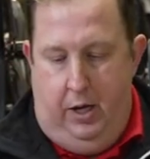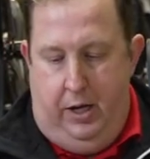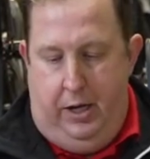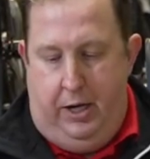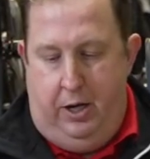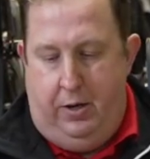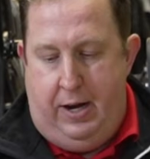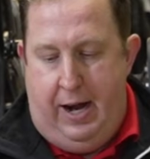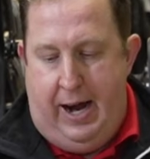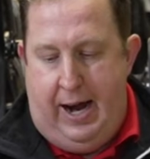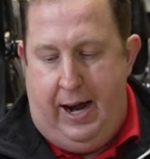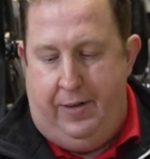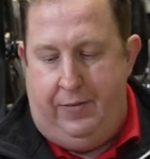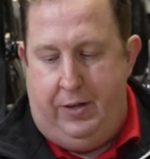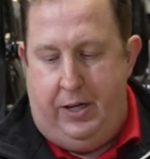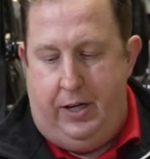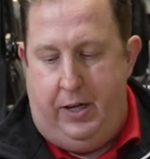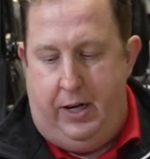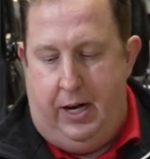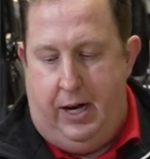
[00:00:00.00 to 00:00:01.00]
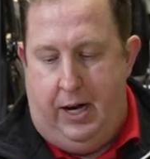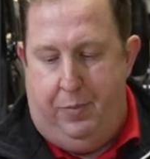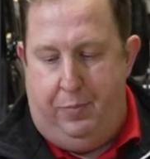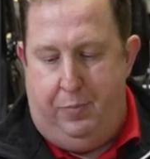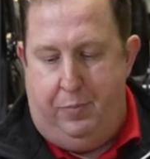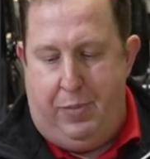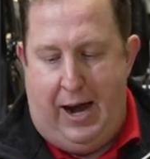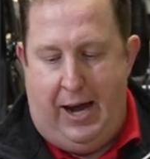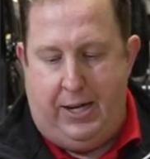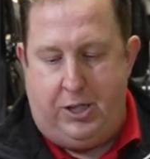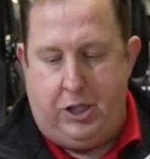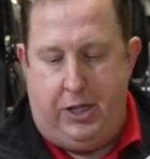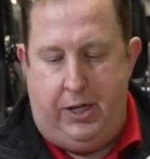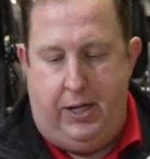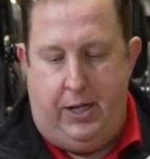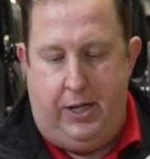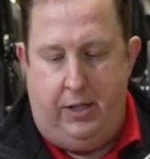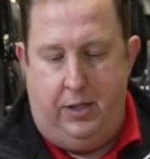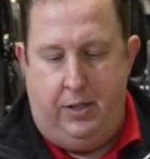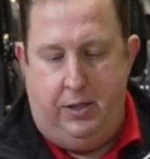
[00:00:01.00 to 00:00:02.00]
Here you have it, patch
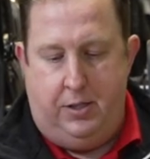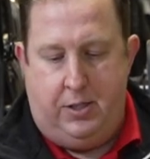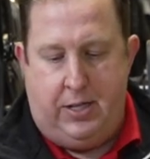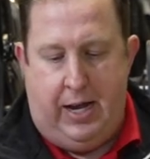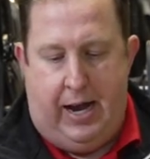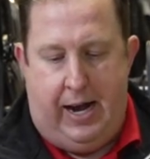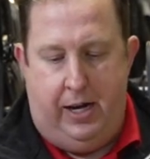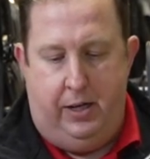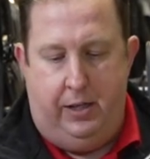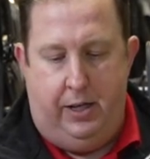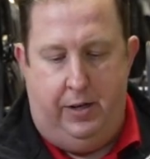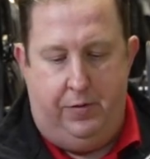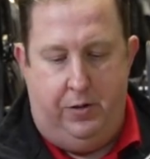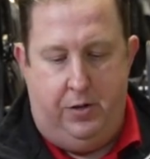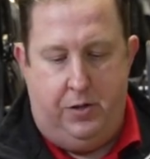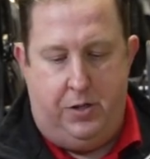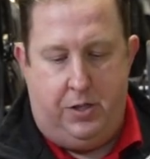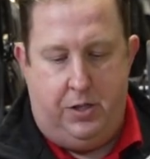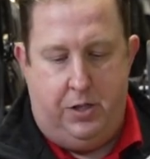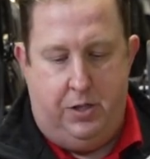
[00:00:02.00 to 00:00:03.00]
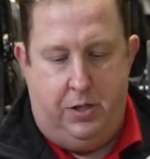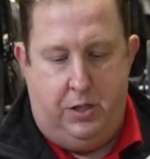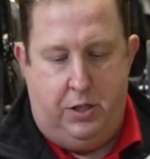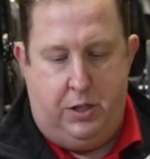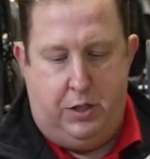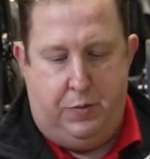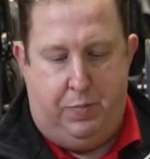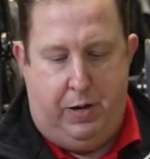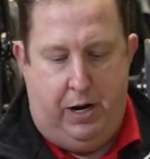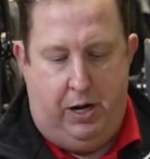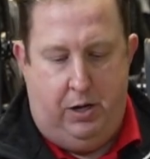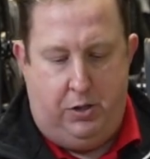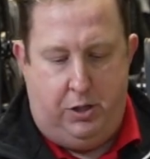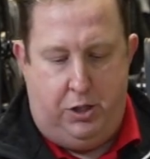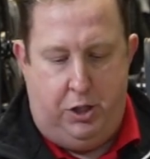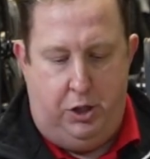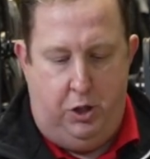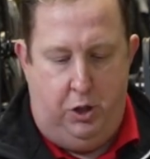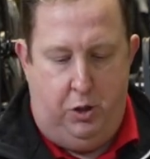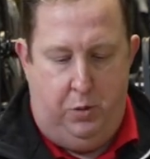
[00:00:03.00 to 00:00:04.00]
kit, tire levers, spare
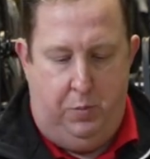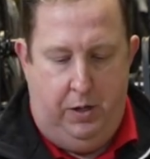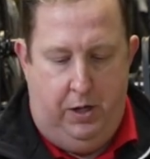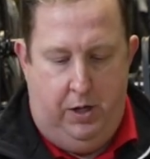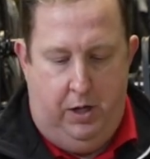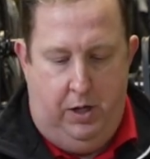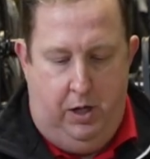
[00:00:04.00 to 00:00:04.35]
tube,